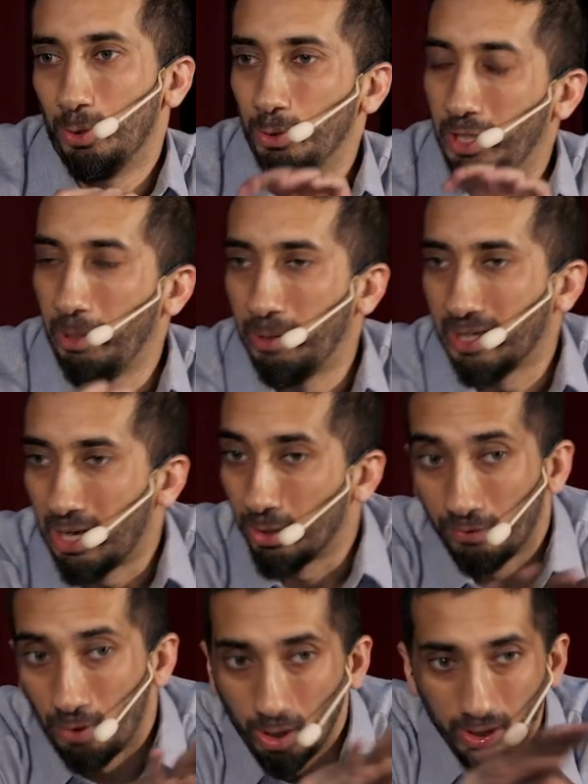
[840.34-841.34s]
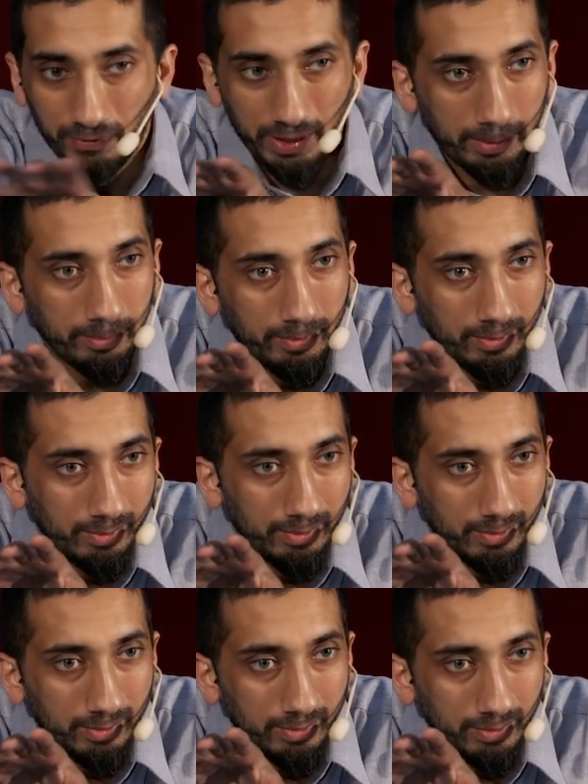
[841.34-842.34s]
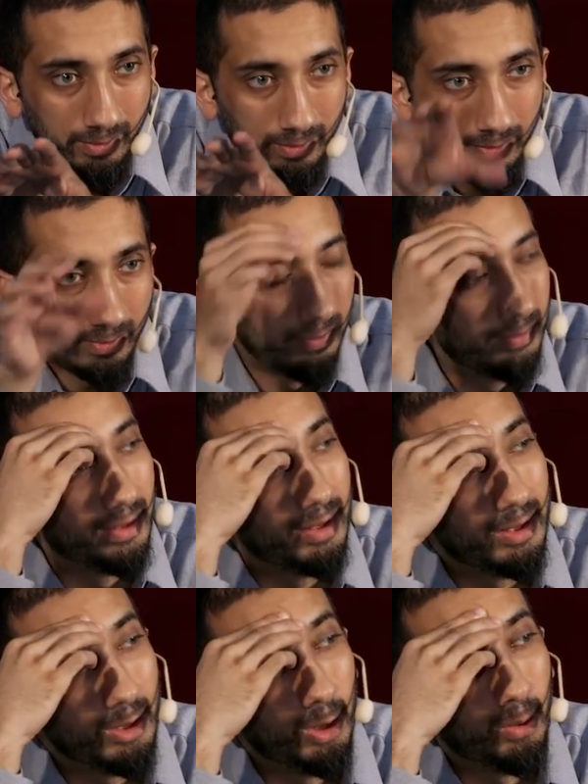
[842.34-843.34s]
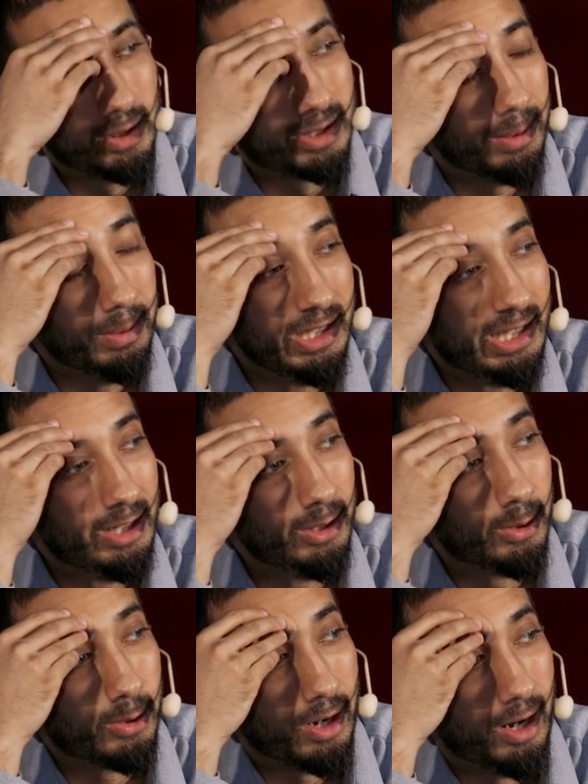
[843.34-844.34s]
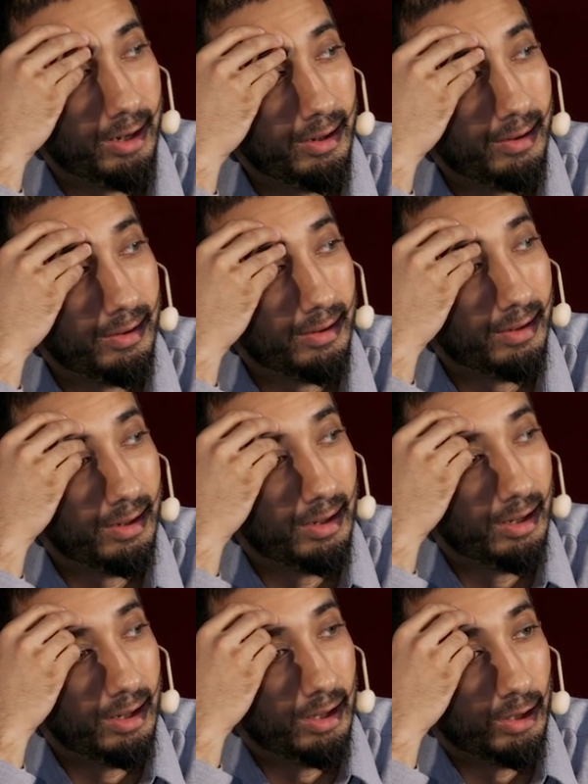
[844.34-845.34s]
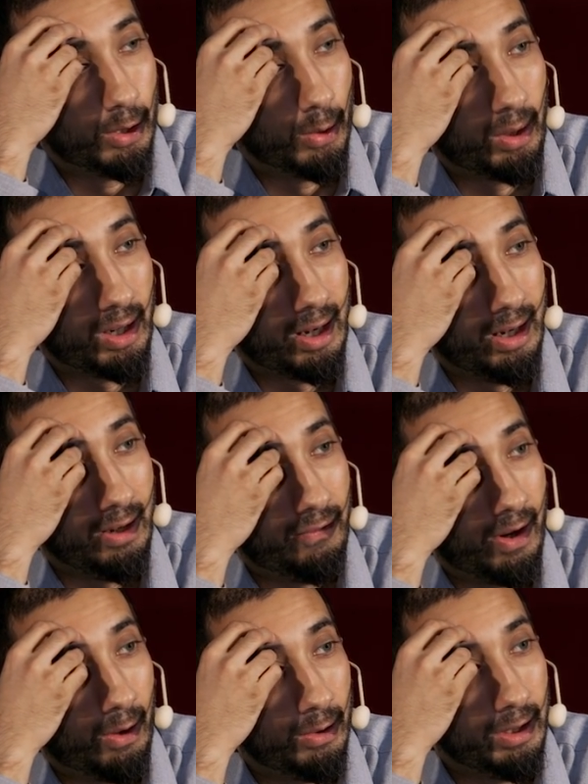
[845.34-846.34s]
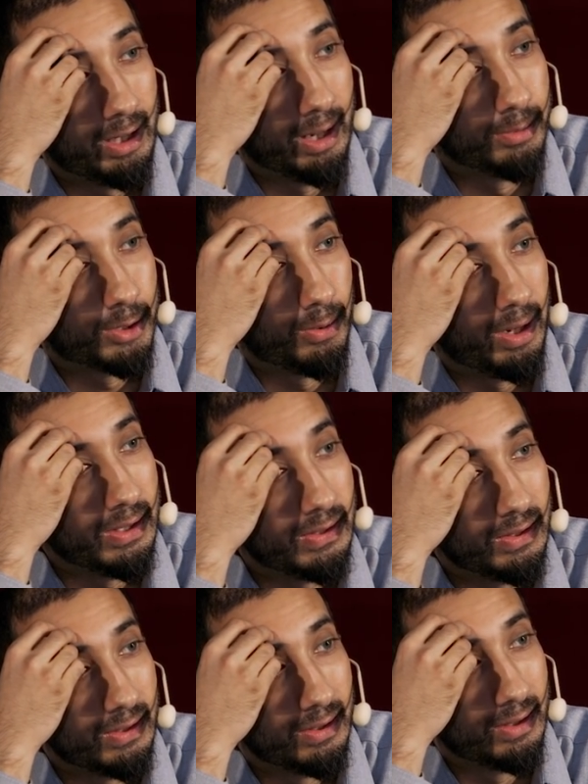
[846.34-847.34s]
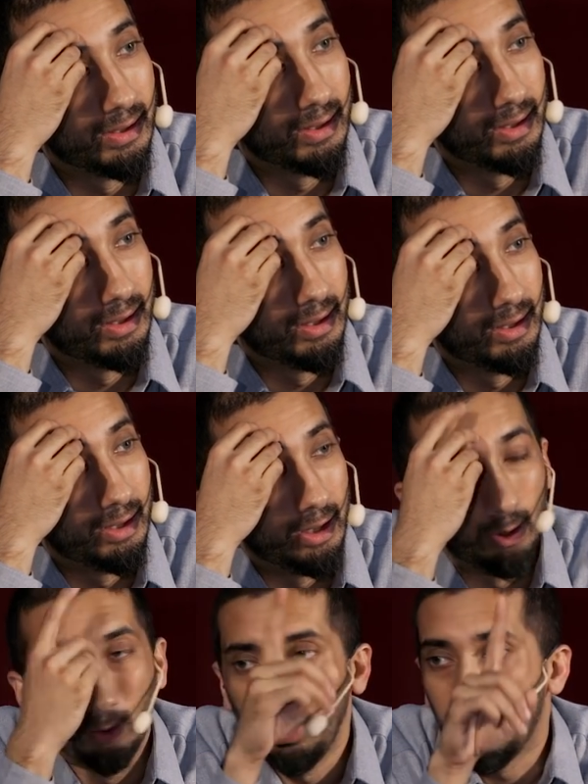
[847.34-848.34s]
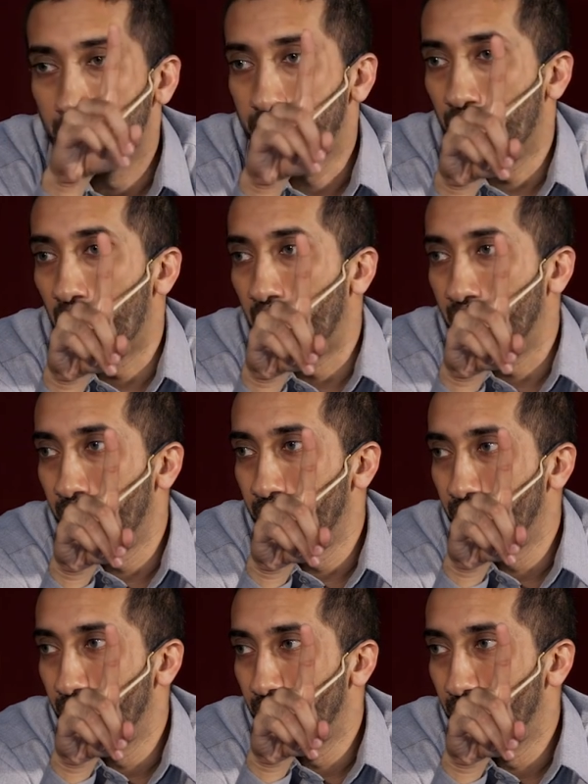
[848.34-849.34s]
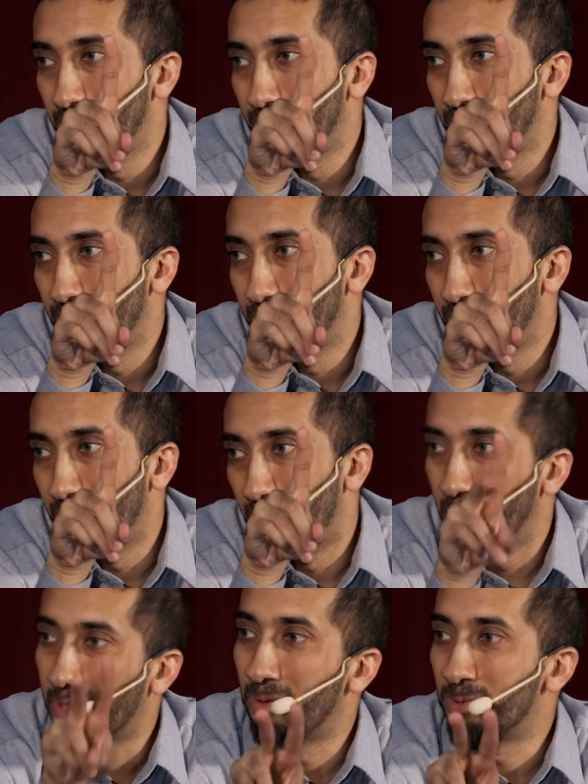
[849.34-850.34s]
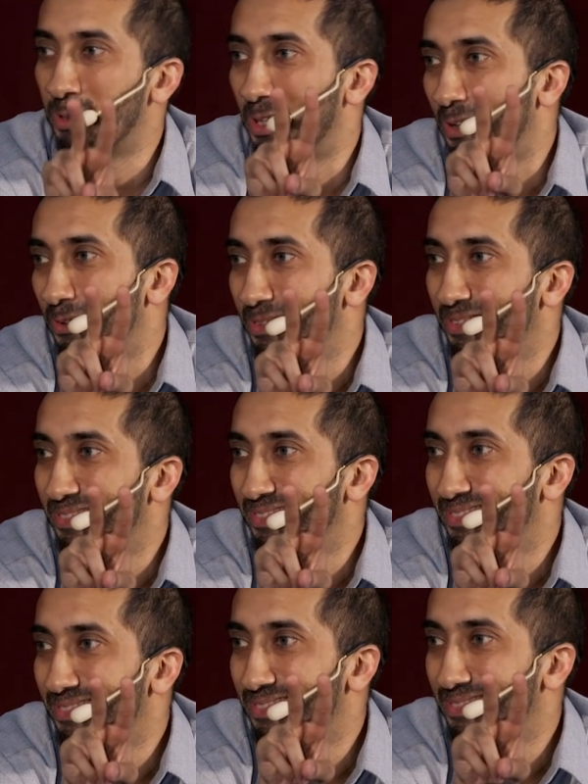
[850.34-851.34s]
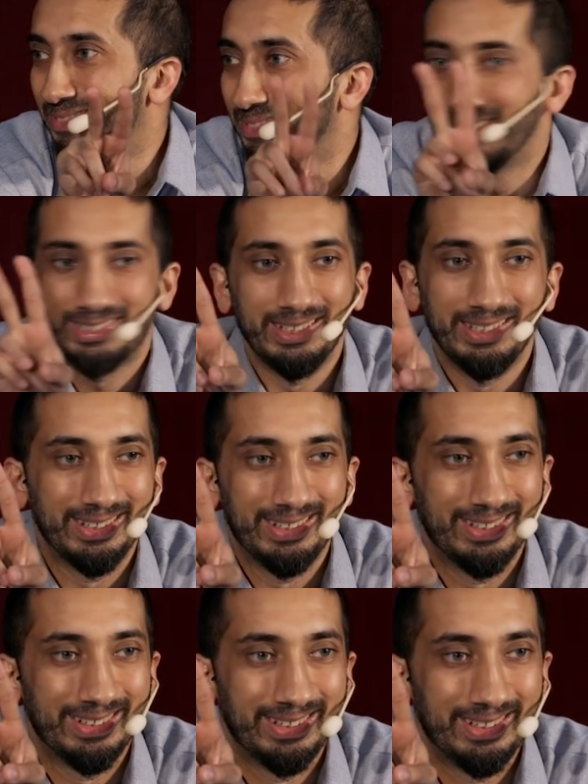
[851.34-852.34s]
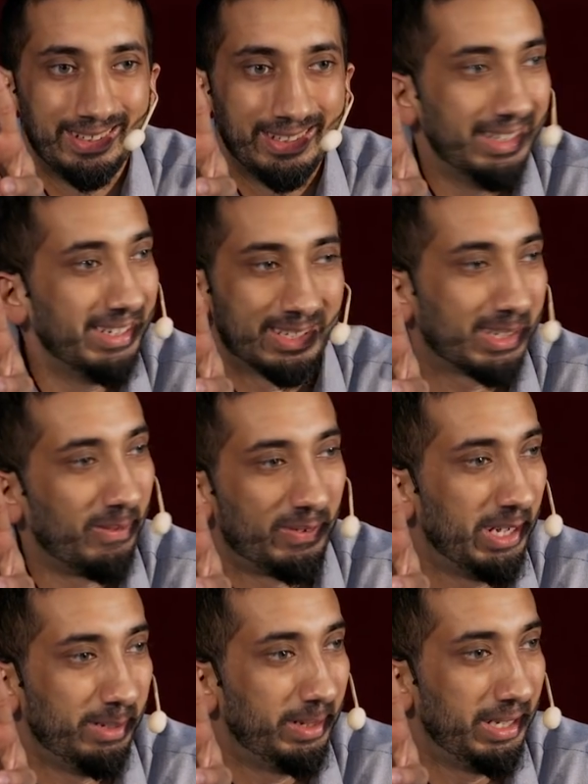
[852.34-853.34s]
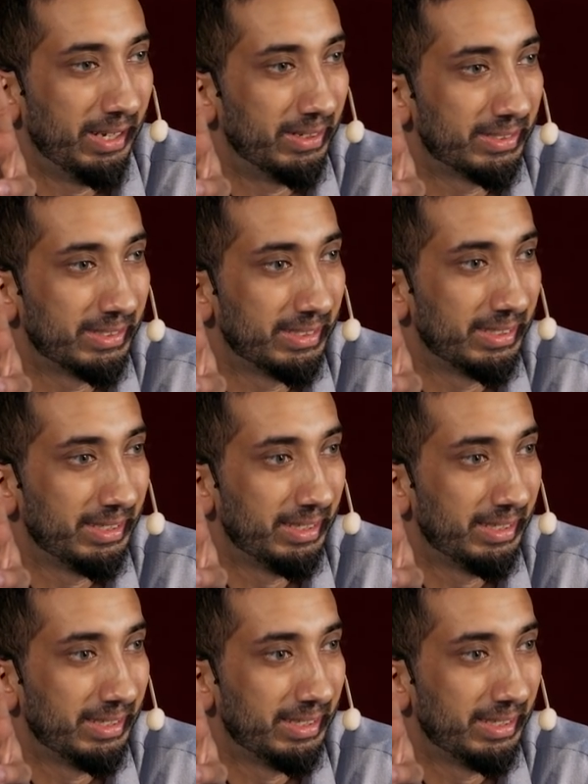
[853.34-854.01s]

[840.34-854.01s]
Who did he pick out of all of them? You know what's amazing in the Quran? The word Khalifa only comes twice. It only comes for Adam and it comes for Dawood. That's it. It doesn't come for anybody else.